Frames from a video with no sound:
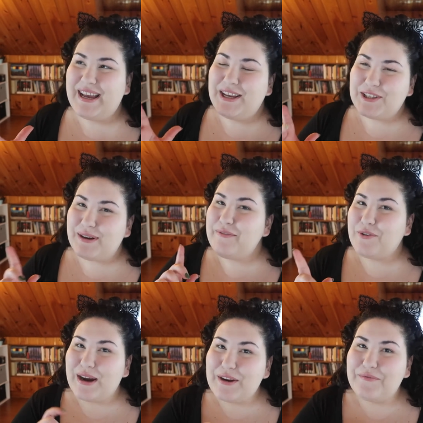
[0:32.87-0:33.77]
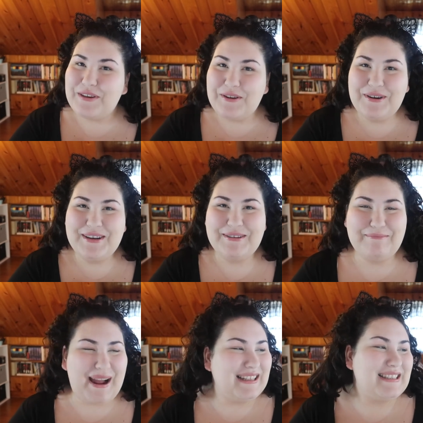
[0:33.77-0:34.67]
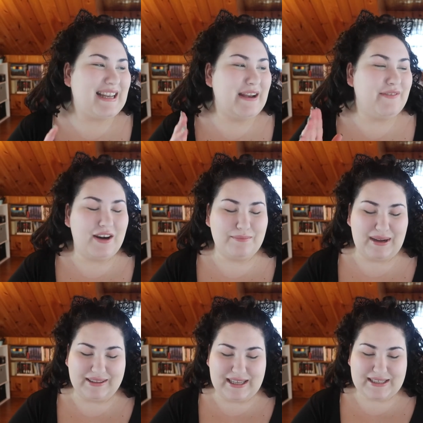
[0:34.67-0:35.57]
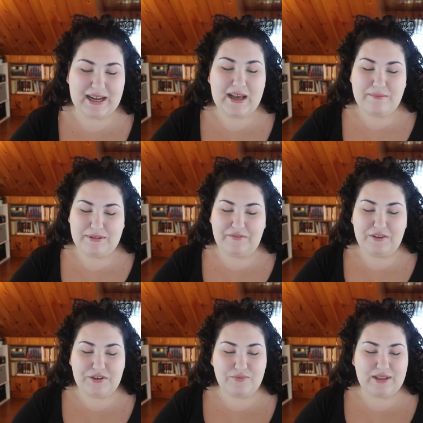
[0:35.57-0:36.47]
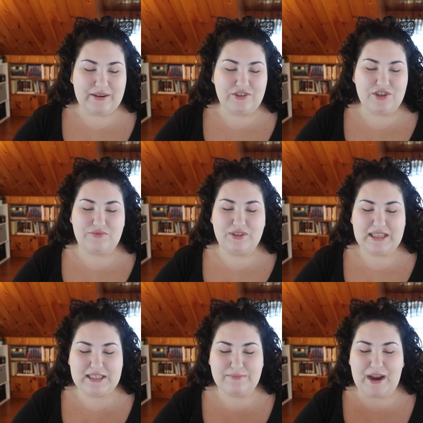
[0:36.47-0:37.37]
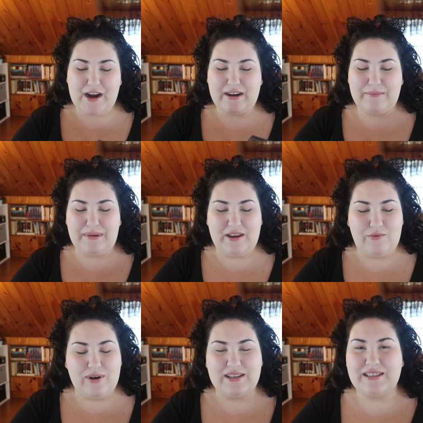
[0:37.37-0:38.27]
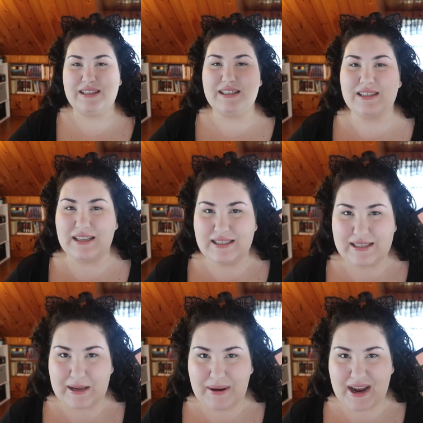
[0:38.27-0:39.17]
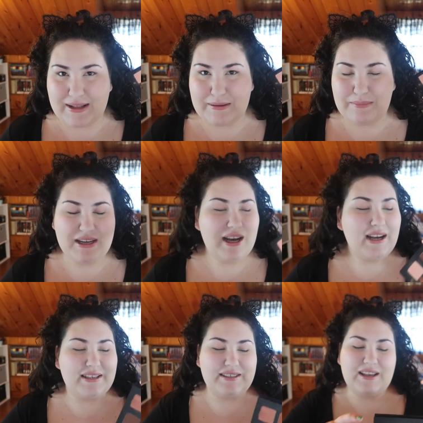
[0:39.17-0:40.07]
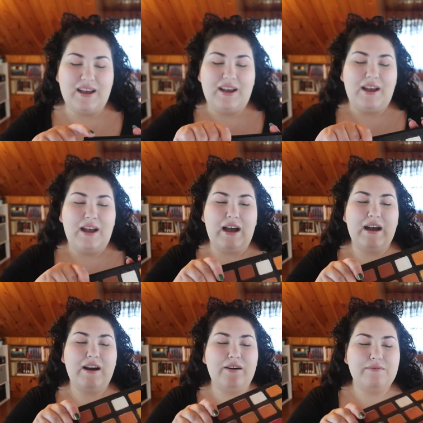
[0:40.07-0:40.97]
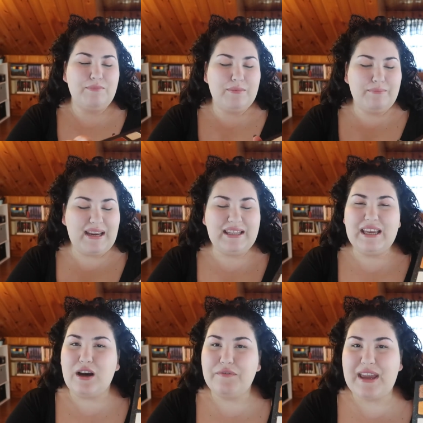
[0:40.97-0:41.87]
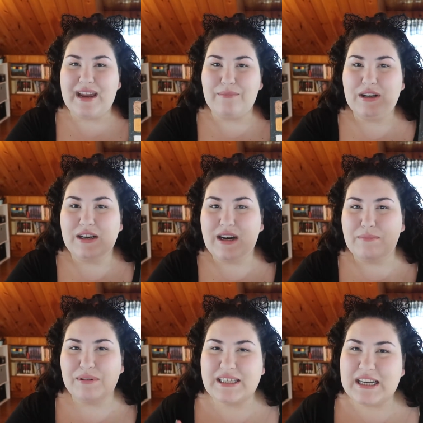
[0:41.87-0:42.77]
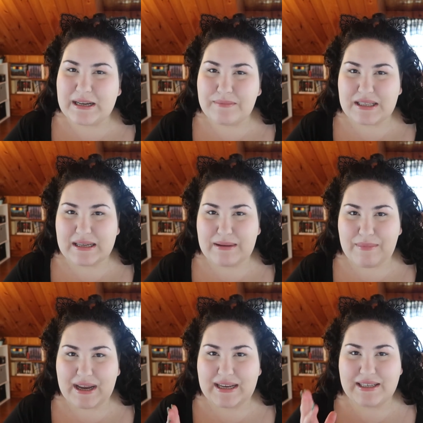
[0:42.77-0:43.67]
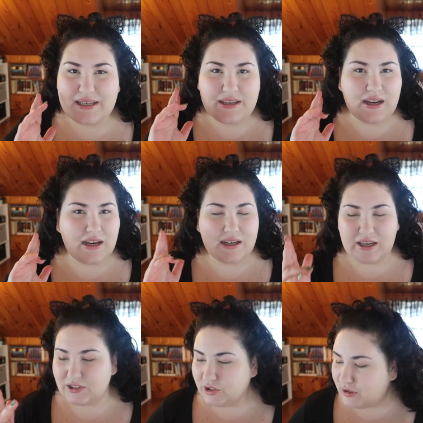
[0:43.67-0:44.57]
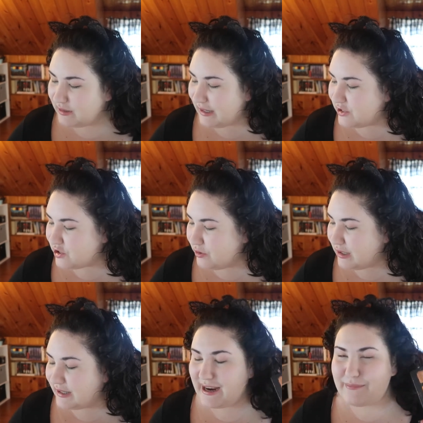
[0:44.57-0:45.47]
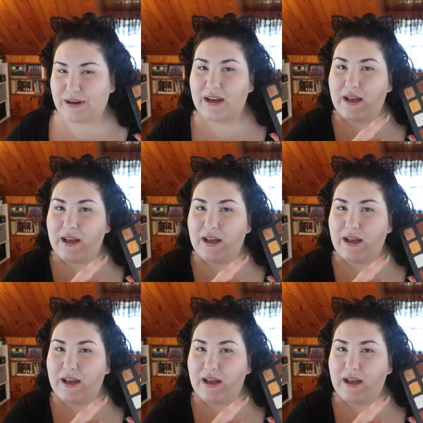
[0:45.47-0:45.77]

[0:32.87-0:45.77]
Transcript: So I have quite a few palettes I have on my list, but the first one that was just really inspiring me was this Sunset palette because mainly off camera a couple of times. I think maybe I did a look that I showed on camera,